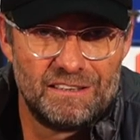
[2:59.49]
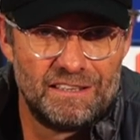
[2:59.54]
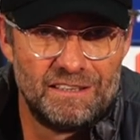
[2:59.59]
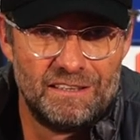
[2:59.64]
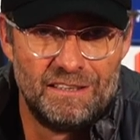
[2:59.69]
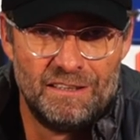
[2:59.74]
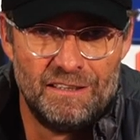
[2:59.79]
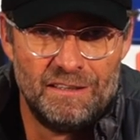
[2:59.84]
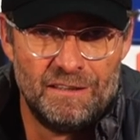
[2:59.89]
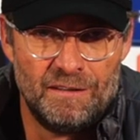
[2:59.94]

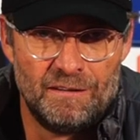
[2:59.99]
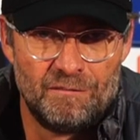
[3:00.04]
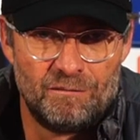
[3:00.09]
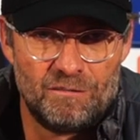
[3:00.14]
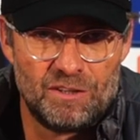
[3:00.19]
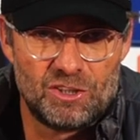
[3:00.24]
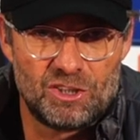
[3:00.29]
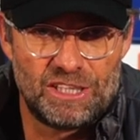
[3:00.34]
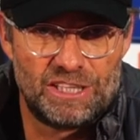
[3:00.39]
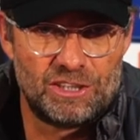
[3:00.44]
They
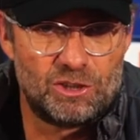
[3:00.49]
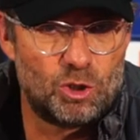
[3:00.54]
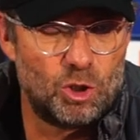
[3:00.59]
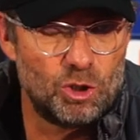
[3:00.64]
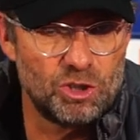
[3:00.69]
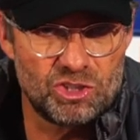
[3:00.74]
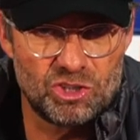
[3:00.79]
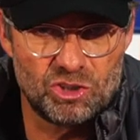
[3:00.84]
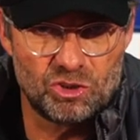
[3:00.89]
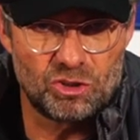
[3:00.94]
they stayed
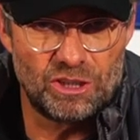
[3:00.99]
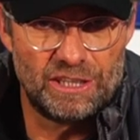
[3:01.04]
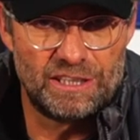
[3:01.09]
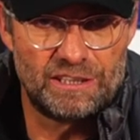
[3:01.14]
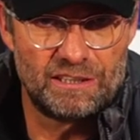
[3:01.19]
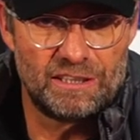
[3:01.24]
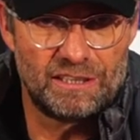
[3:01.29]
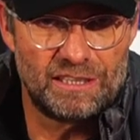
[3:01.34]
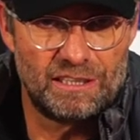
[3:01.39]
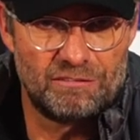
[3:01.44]

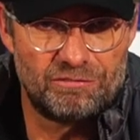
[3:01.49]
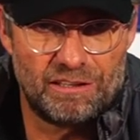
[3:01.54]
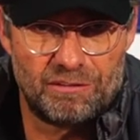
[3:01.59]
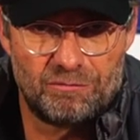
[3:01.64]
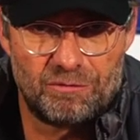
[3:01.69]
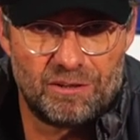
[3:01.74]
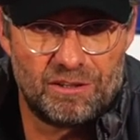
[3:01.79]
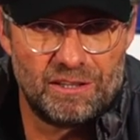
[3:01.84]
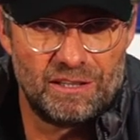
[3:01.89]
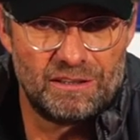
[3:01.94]
concentrated. They gave
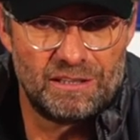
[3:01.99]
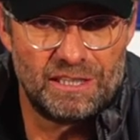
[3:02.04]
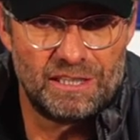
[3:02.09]
everything.